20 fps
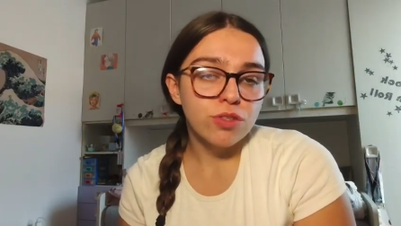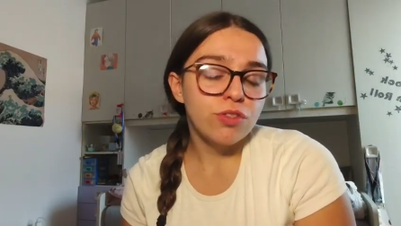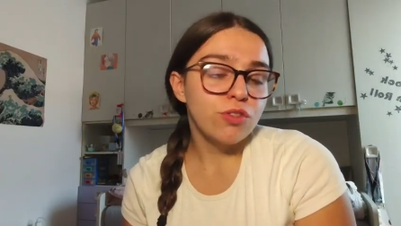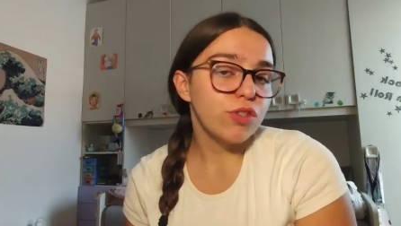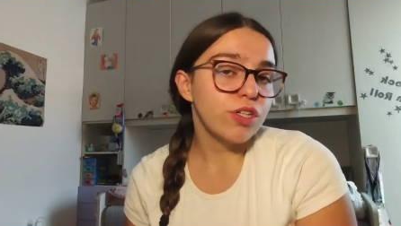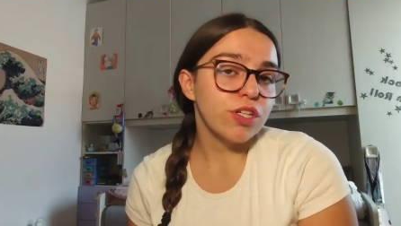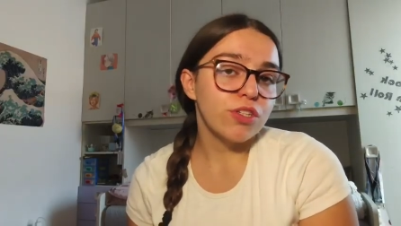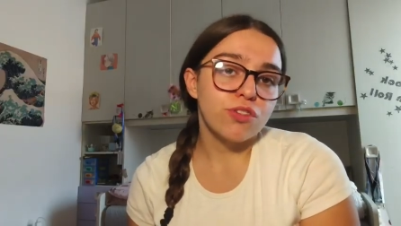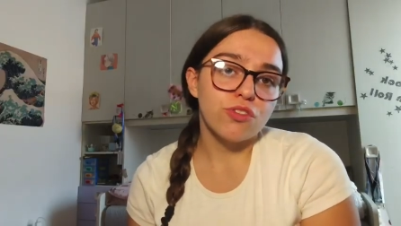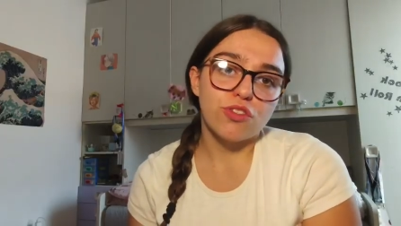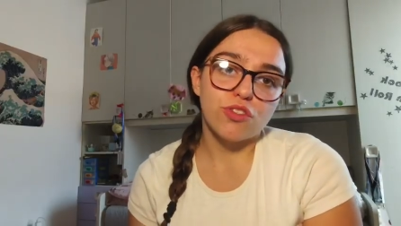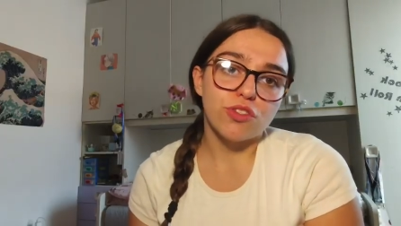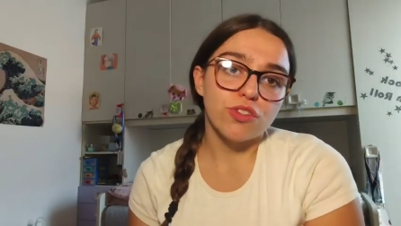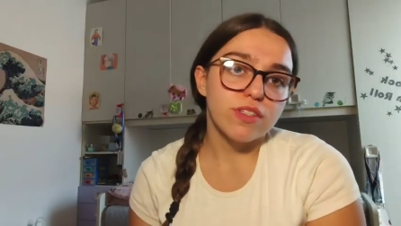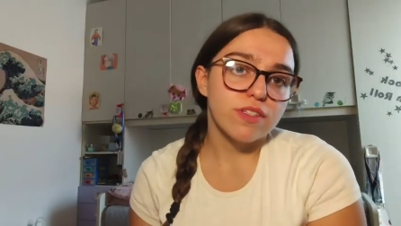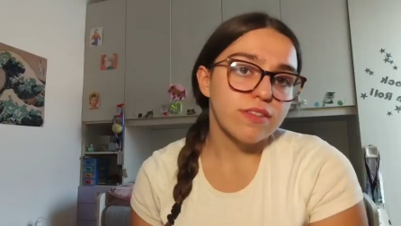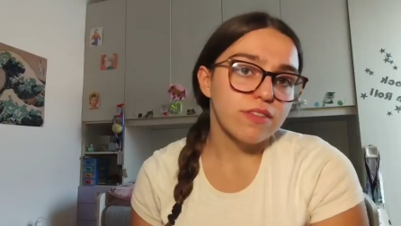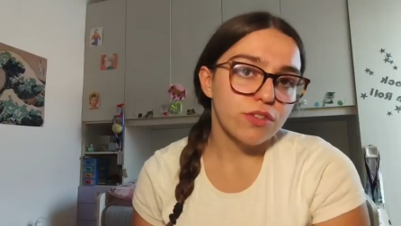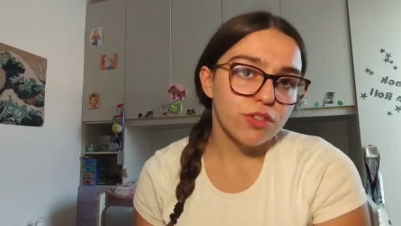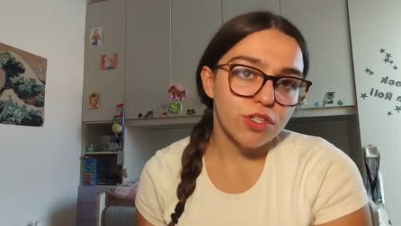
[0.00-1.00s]
you can
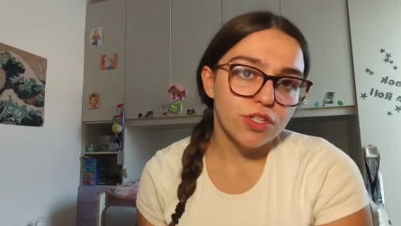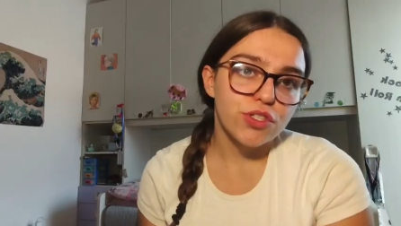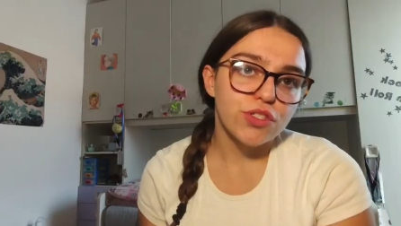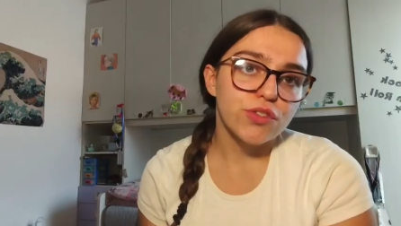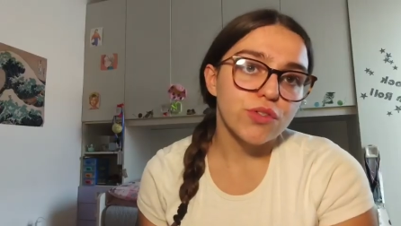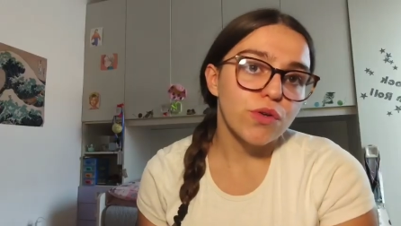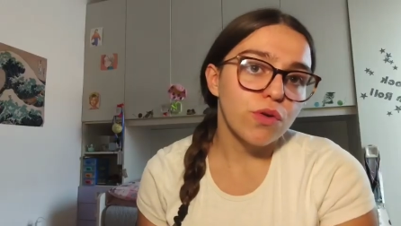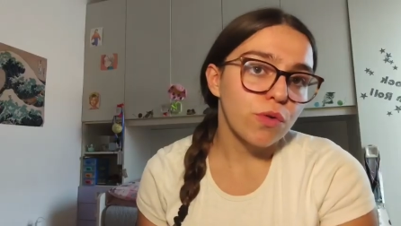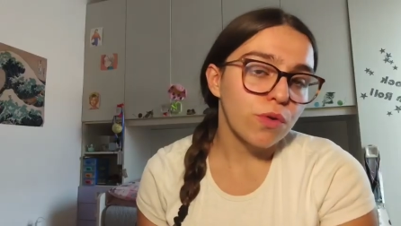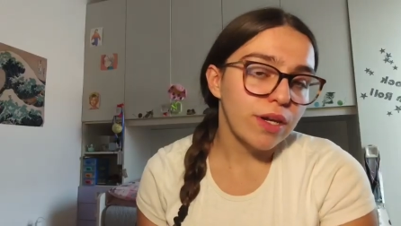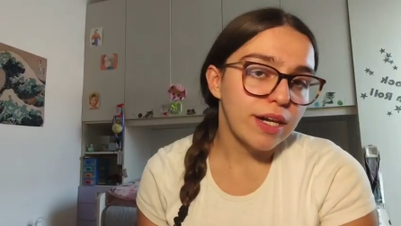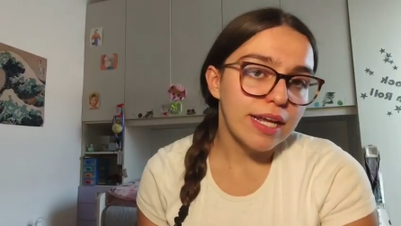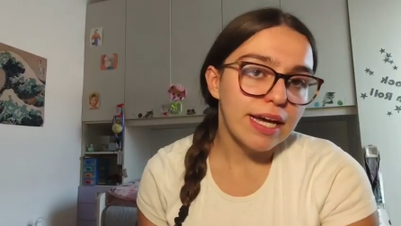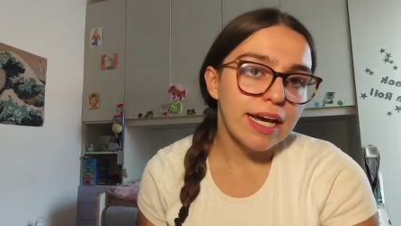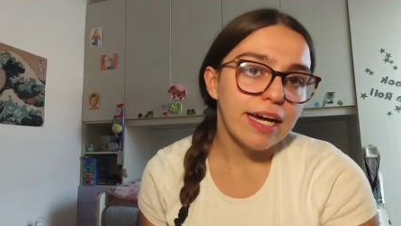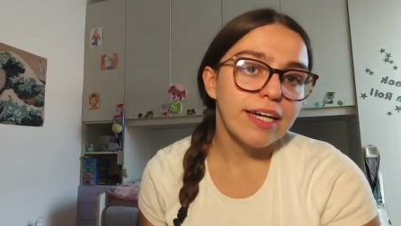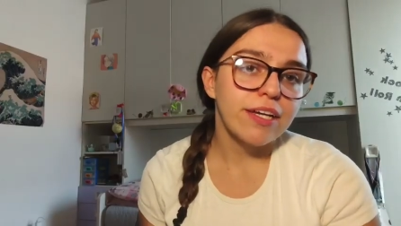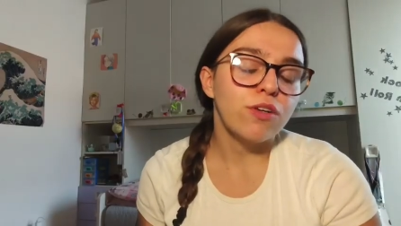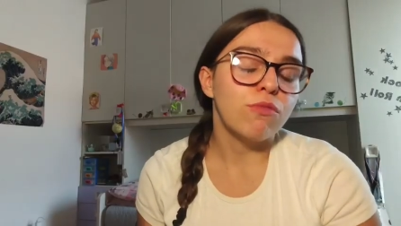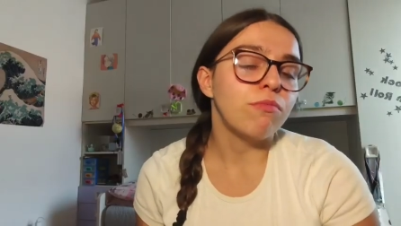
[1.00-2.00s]
just search
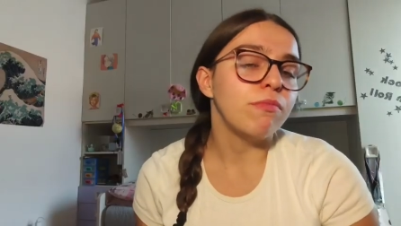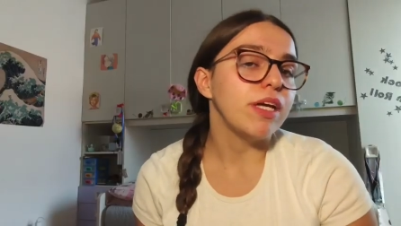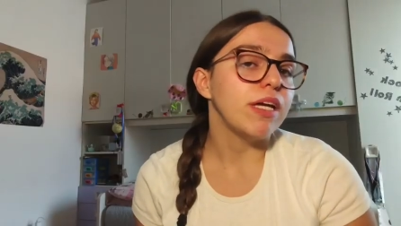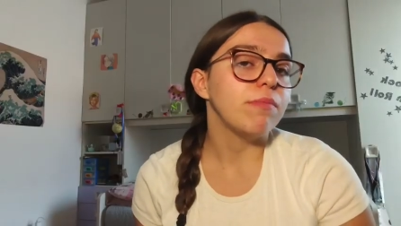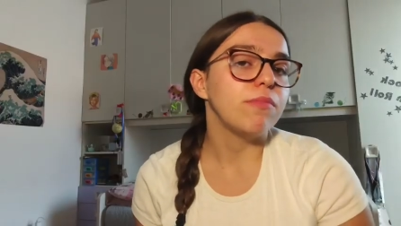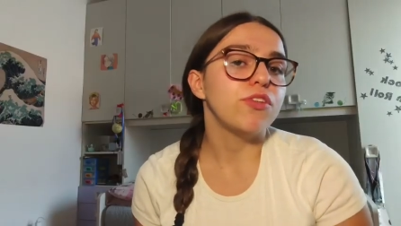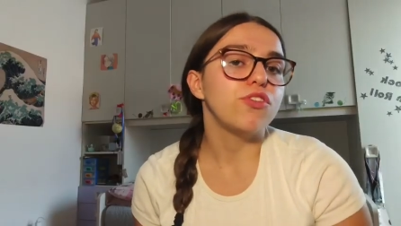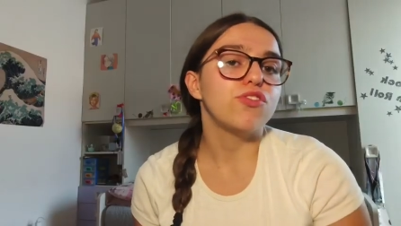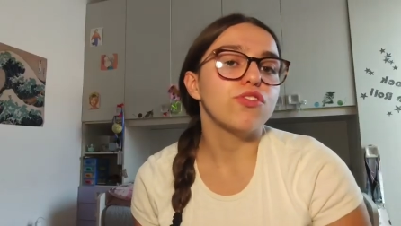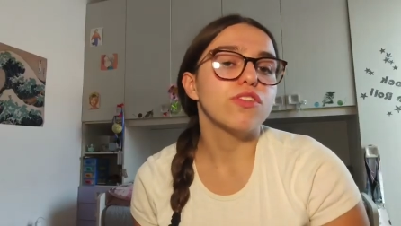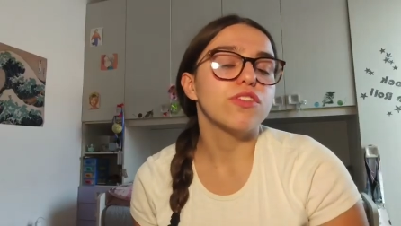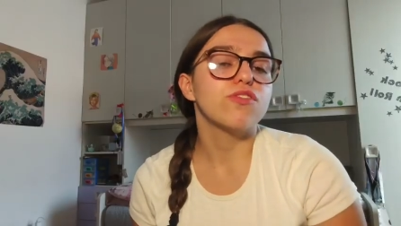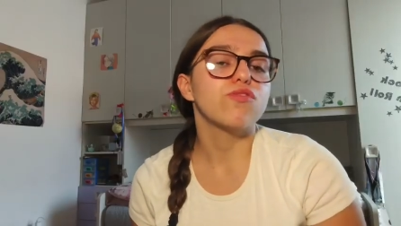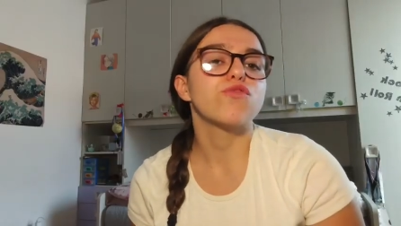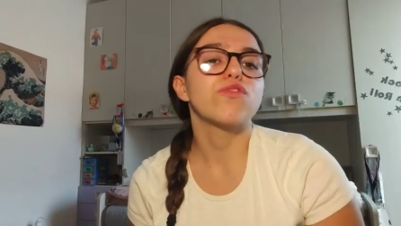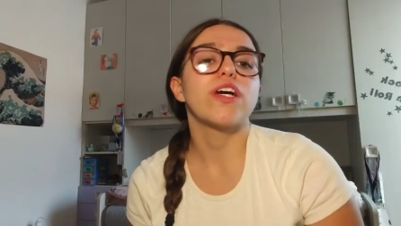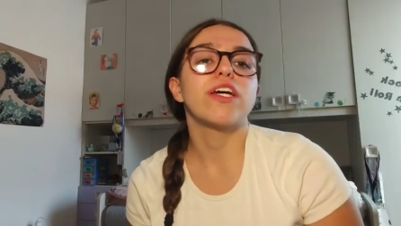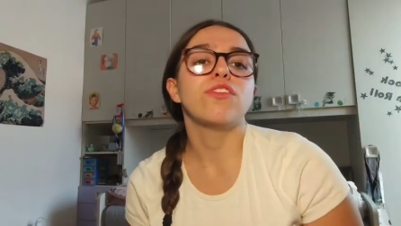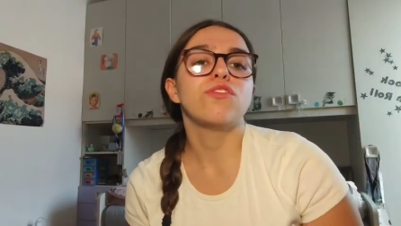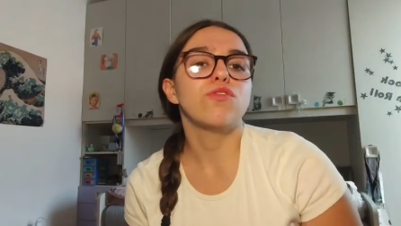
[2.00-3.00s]
online or maybe just
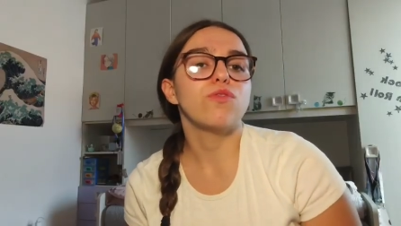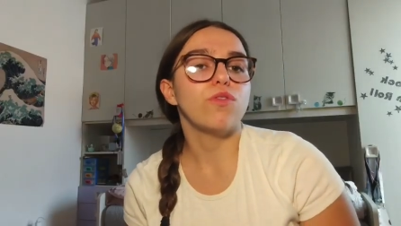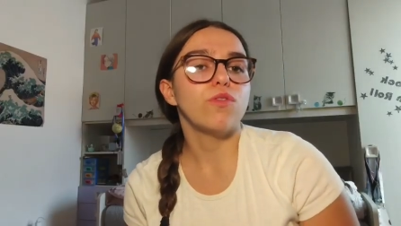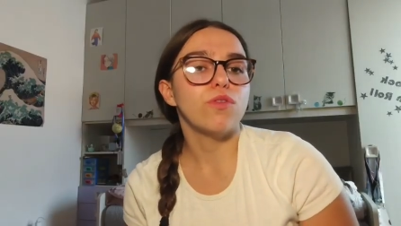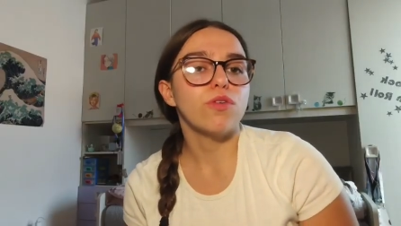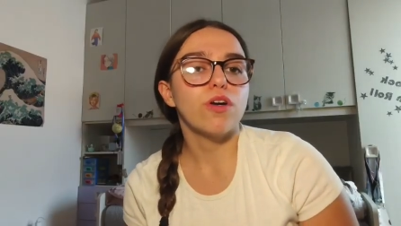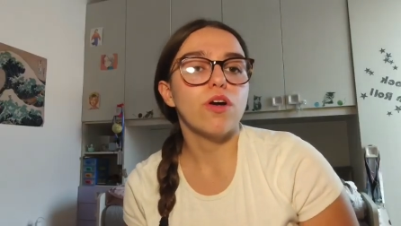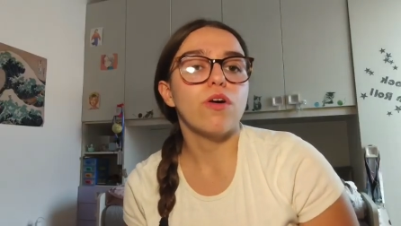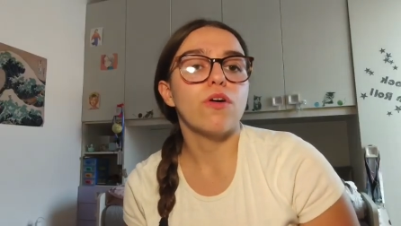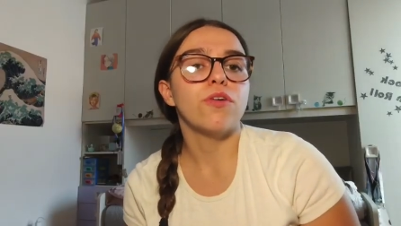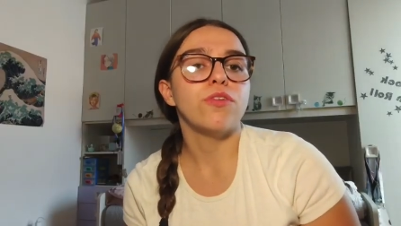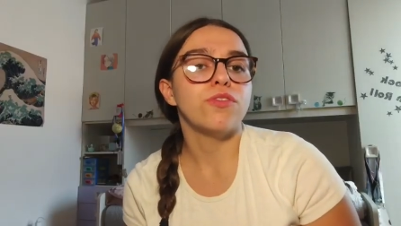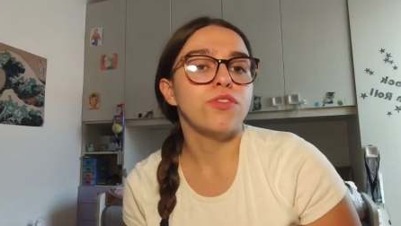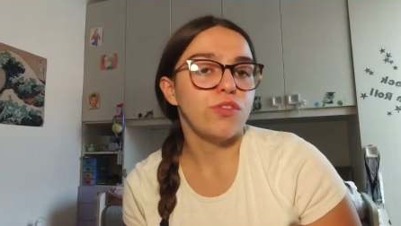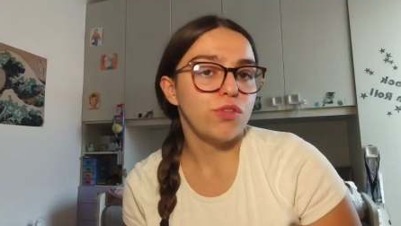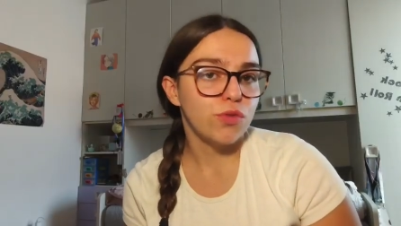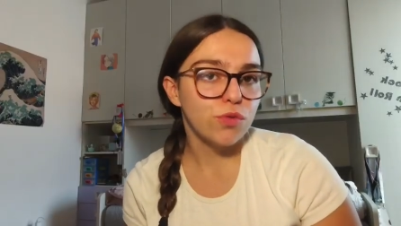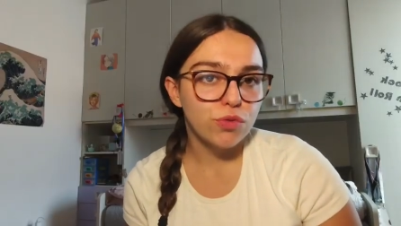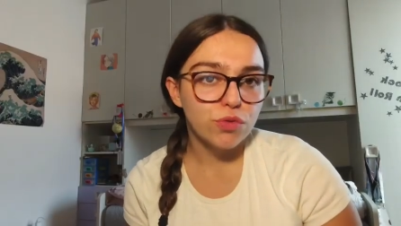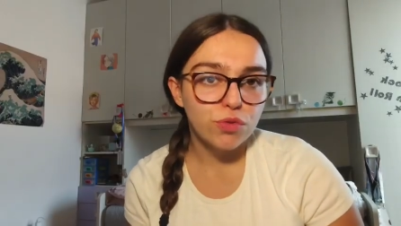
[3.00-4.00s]
trying to look on
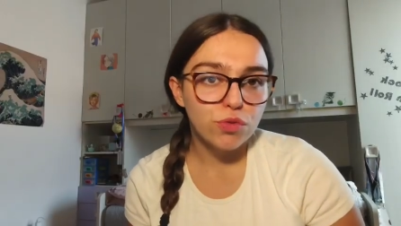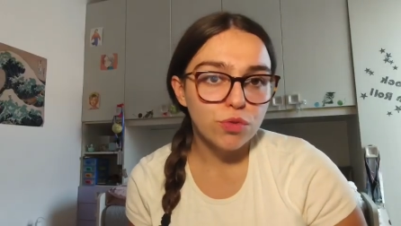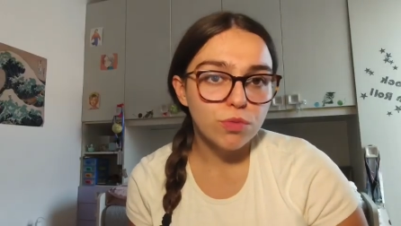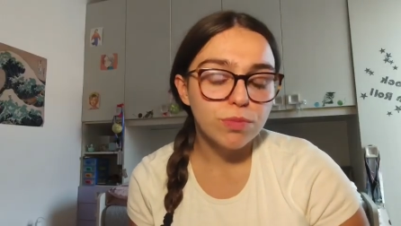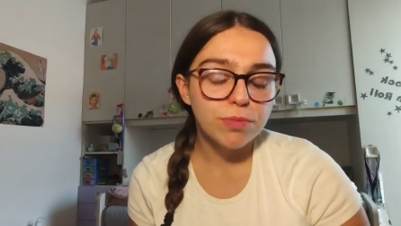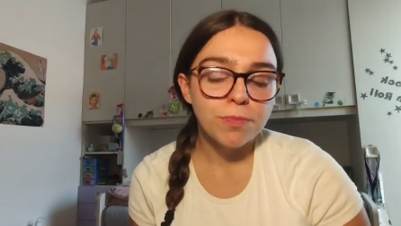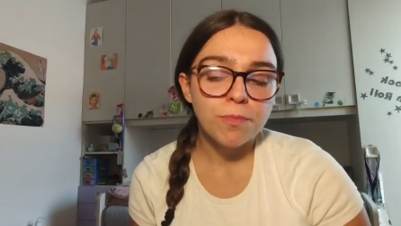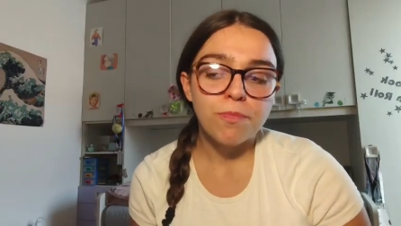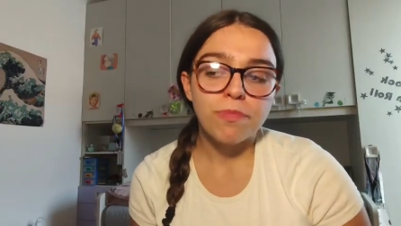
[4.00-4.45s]
YouTube